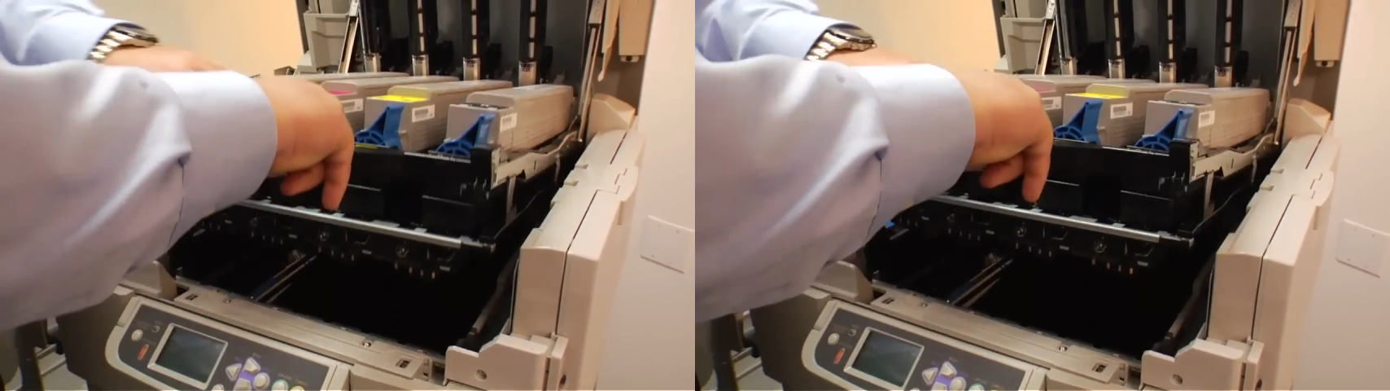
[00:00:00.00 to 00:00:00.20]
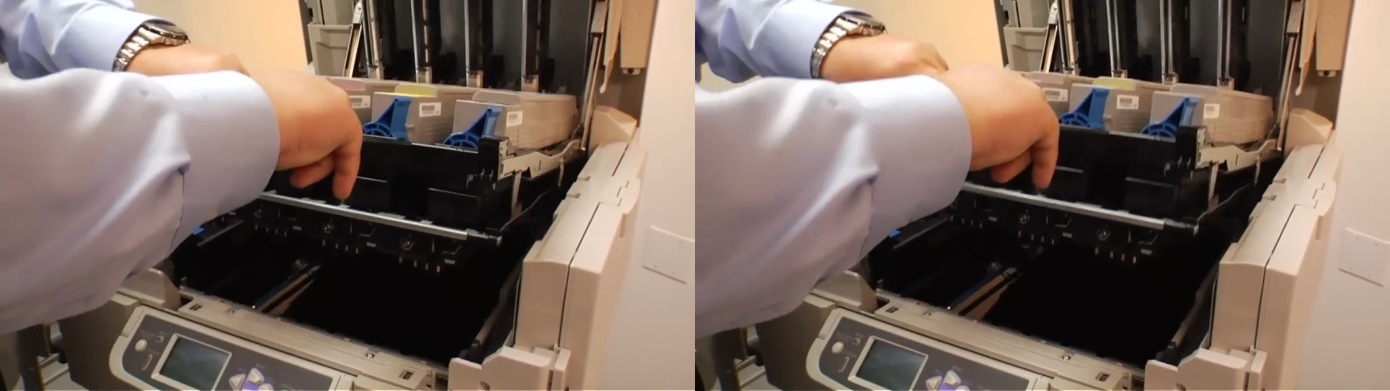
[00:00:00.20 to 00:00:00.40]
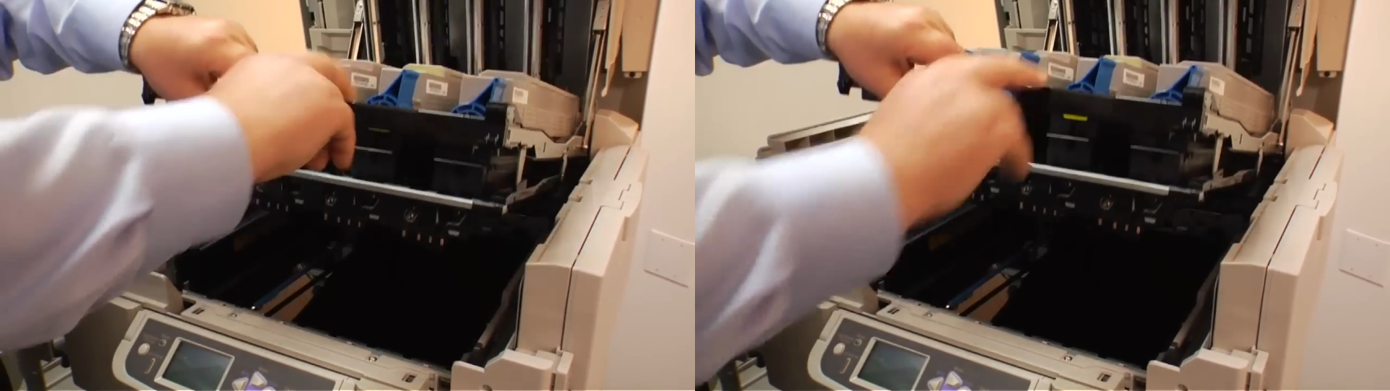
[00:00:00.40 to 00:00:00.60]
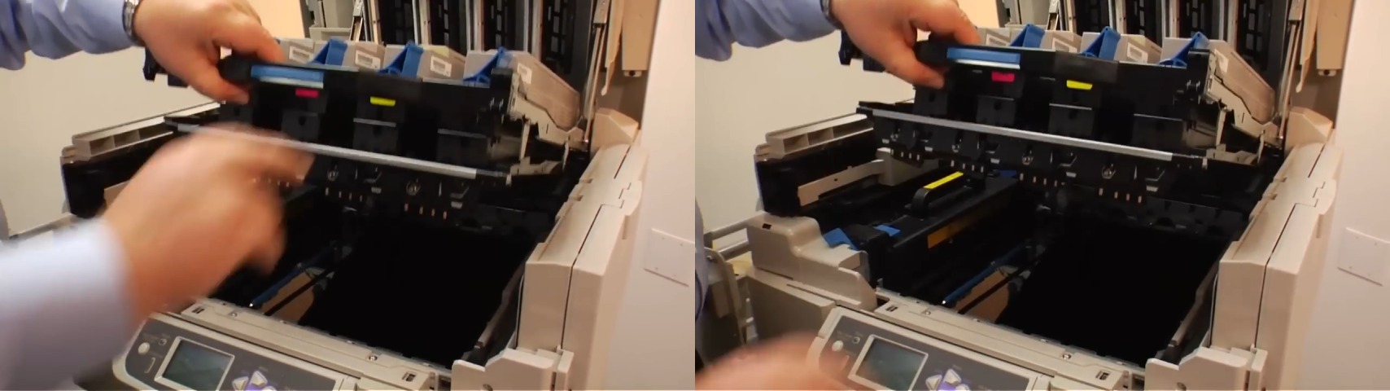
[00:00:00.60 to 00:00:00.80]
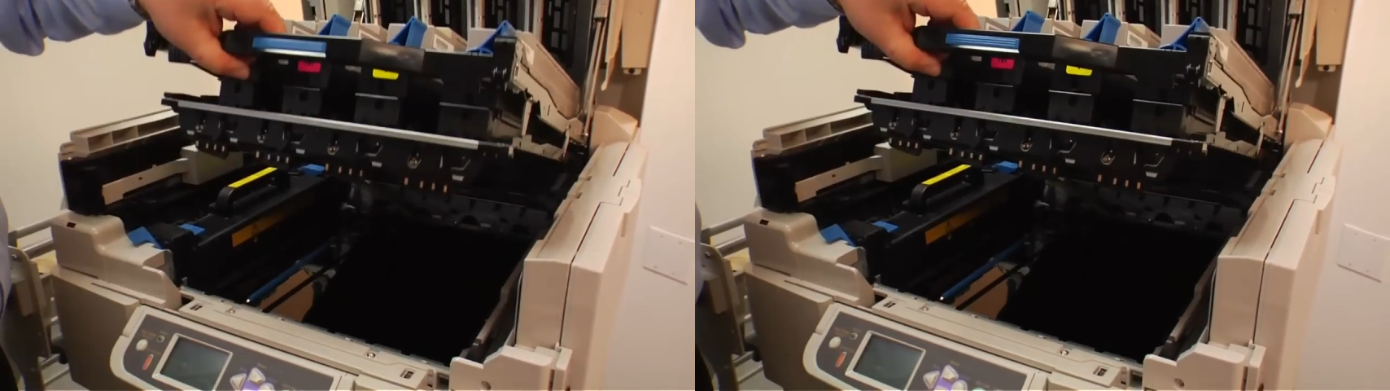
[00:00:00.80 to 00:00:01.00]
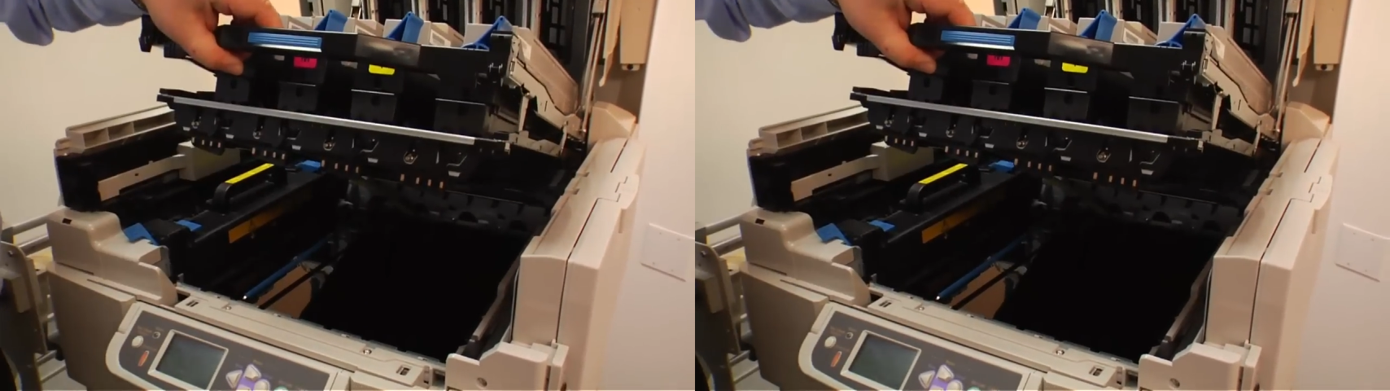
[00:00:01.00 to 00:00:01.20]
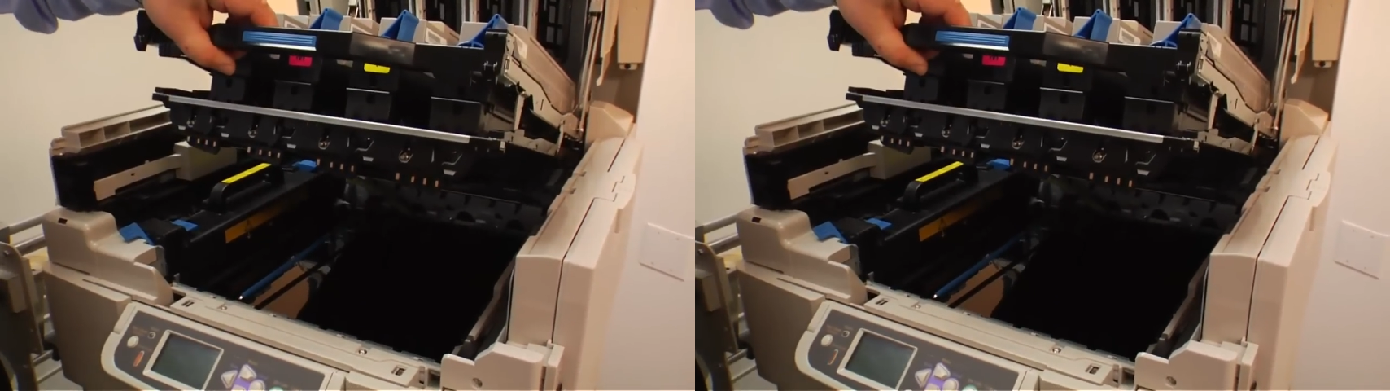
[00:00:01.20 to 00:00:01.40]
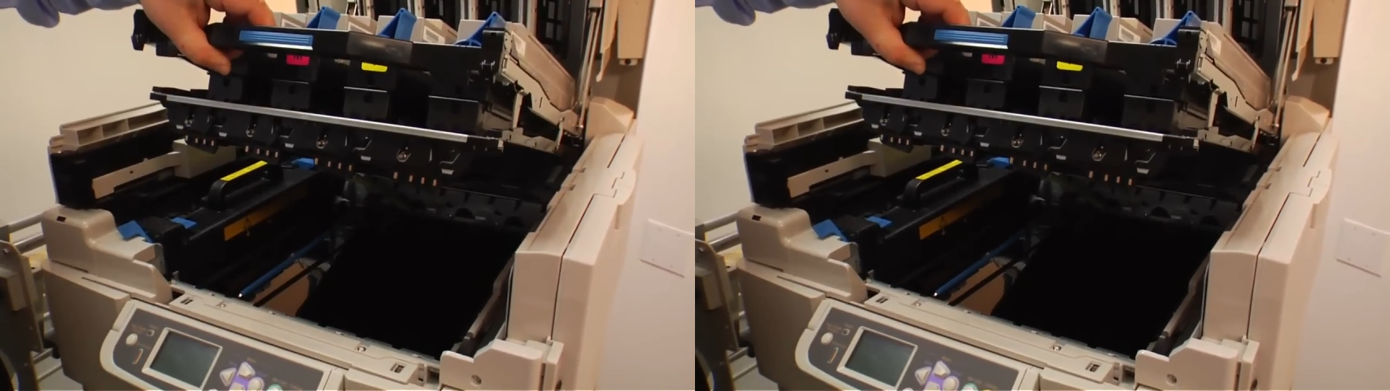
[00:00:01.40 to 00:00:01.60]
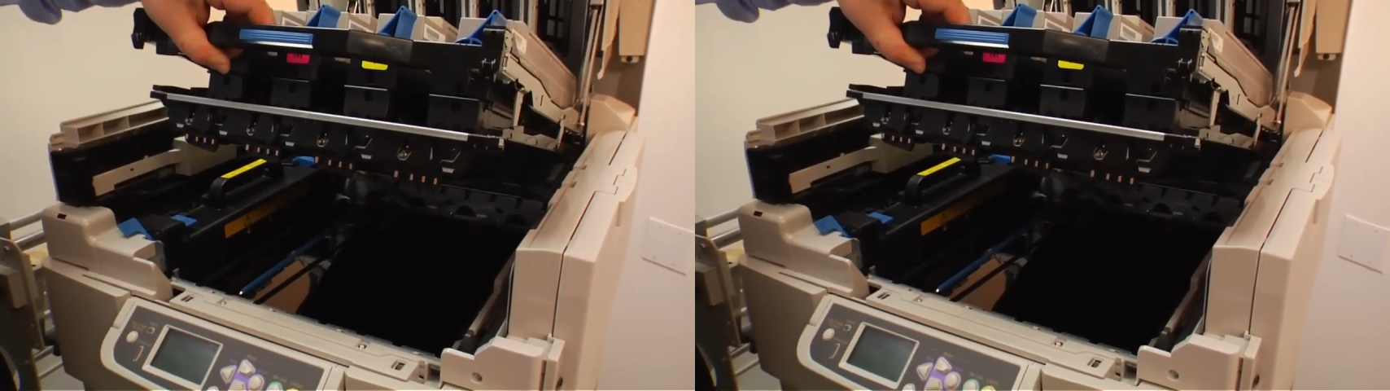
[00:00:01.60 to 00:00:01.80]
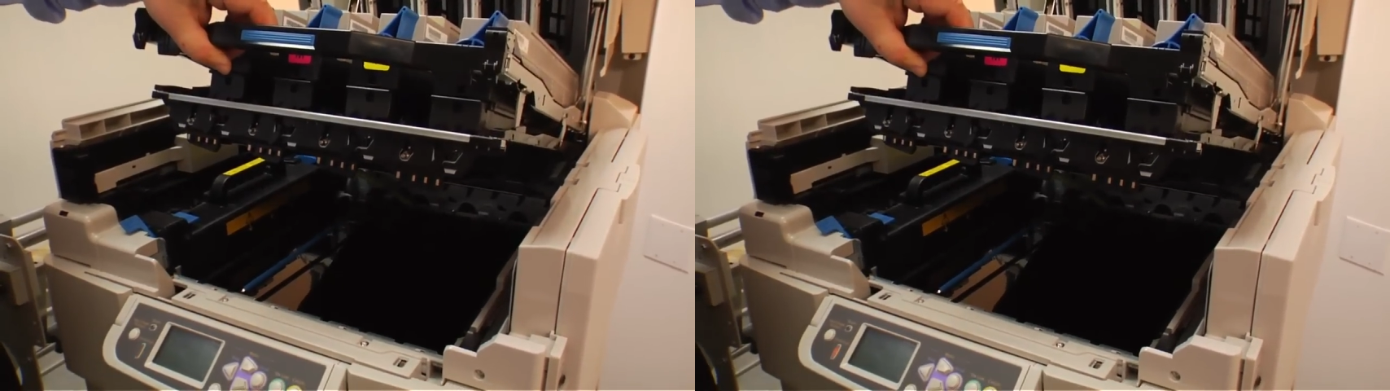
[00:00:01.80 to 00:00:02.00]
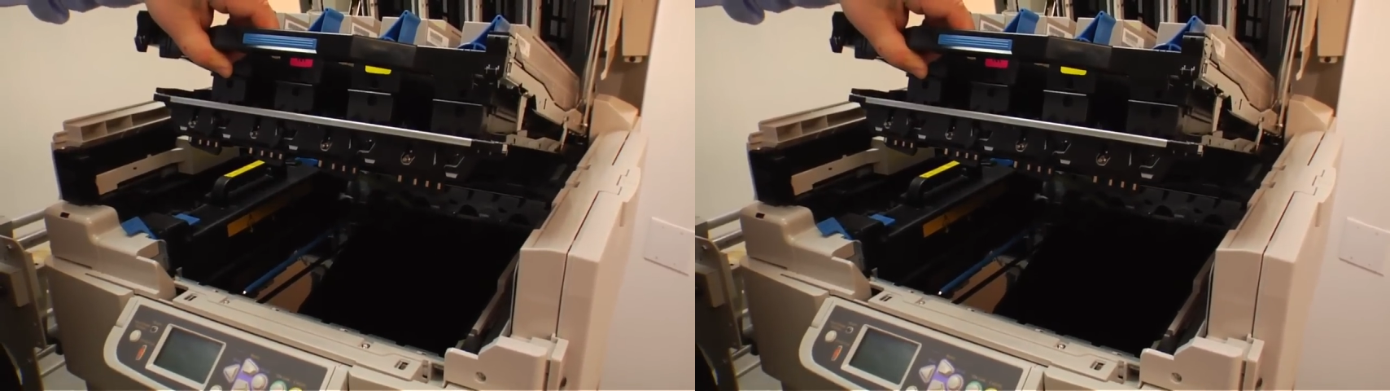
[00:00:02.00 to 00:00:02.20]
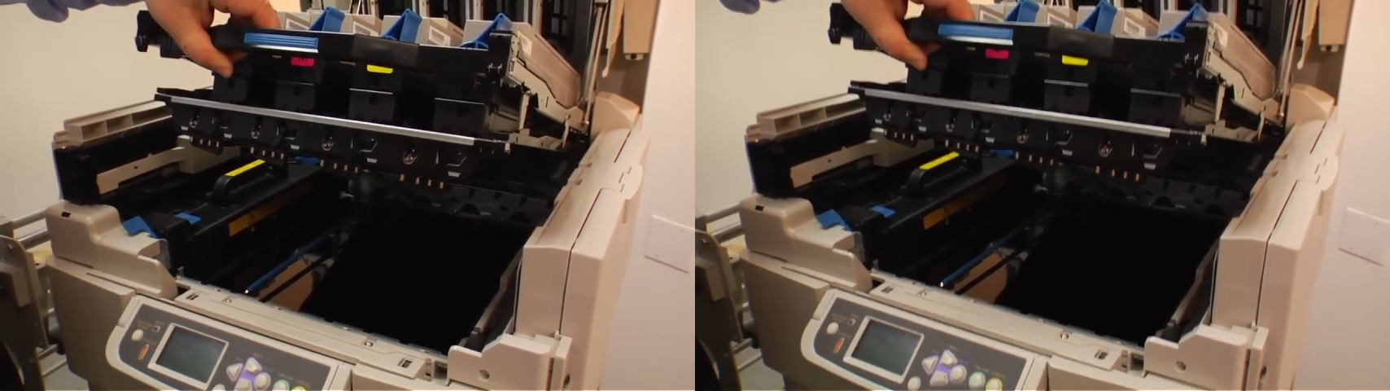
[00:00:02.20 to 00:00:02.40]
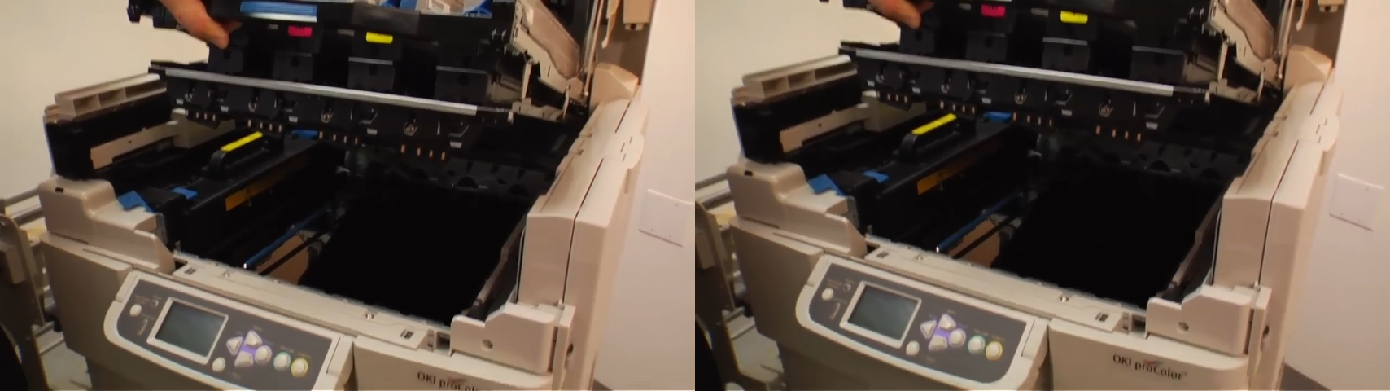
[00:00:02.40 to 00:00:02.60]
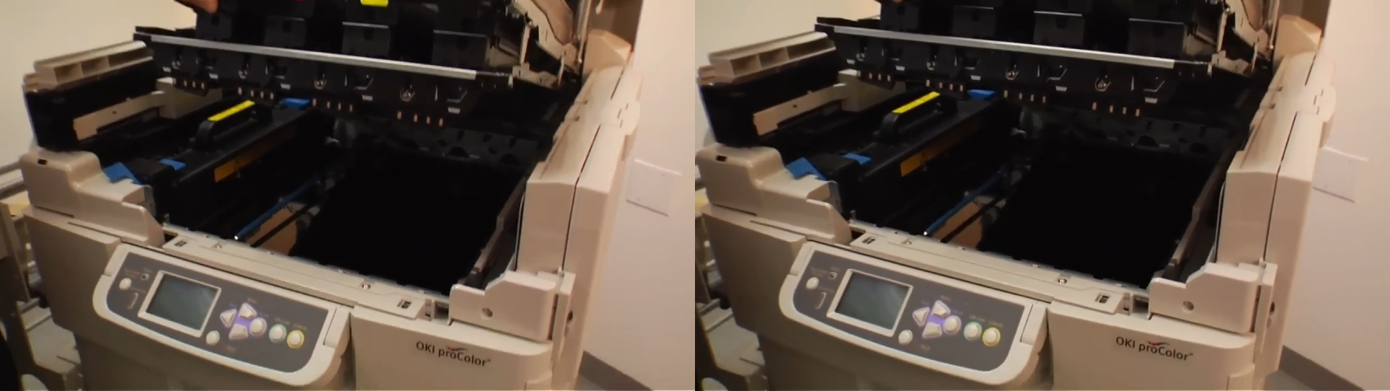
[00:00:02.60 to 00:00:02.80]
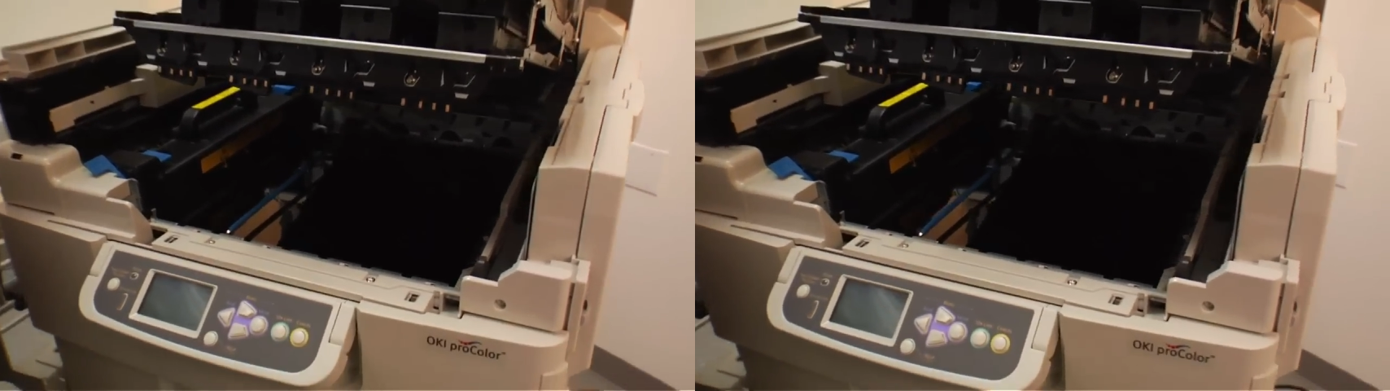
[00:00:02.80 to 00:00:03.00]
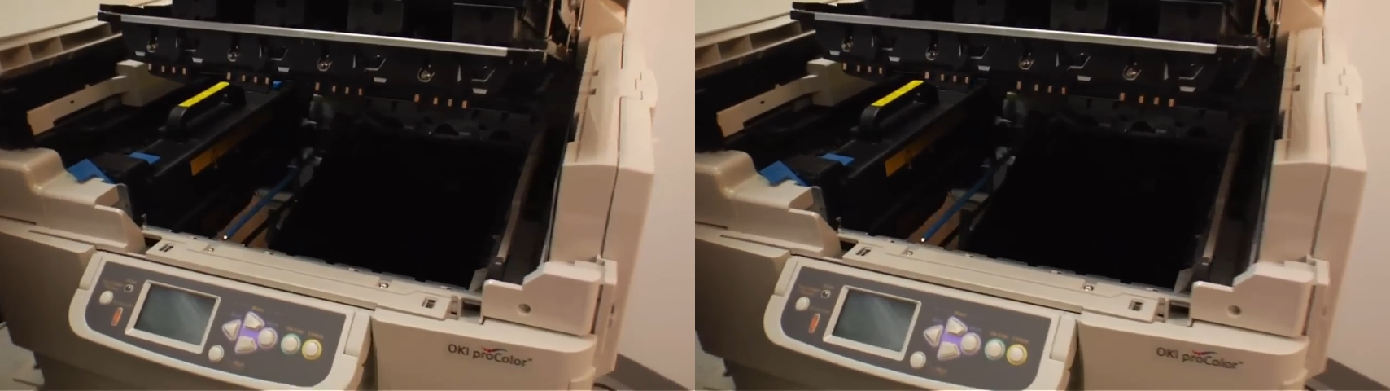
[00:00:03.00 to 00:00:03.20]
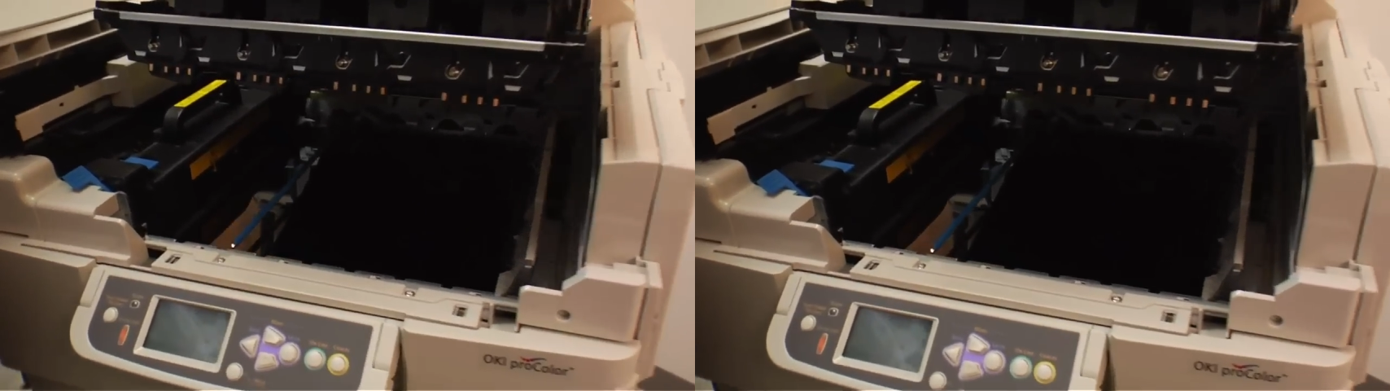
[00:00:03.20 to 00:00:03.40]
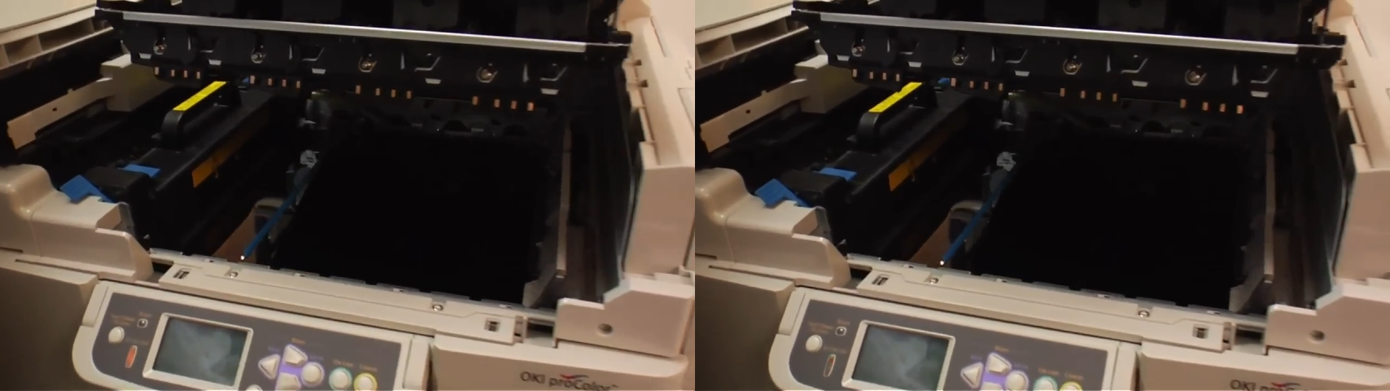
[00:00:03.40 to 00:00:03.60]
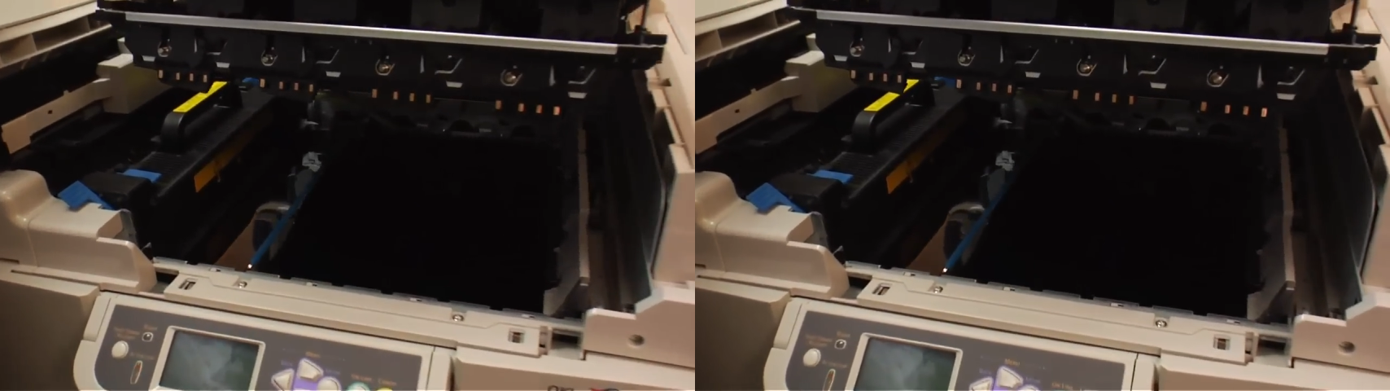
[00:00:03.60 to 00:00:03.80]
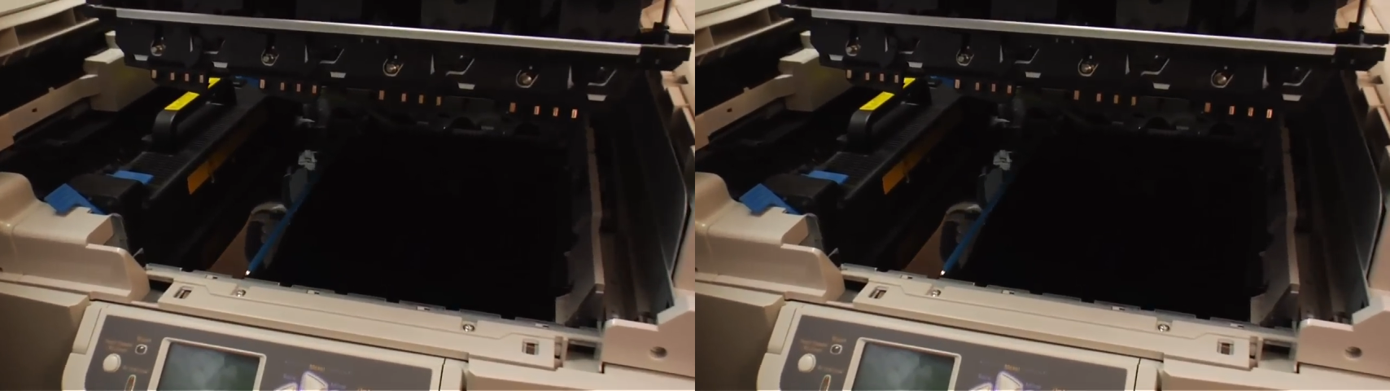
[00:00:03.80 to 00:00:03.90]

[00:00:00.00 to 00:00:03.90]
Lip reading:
Nobody's mouth can be seen.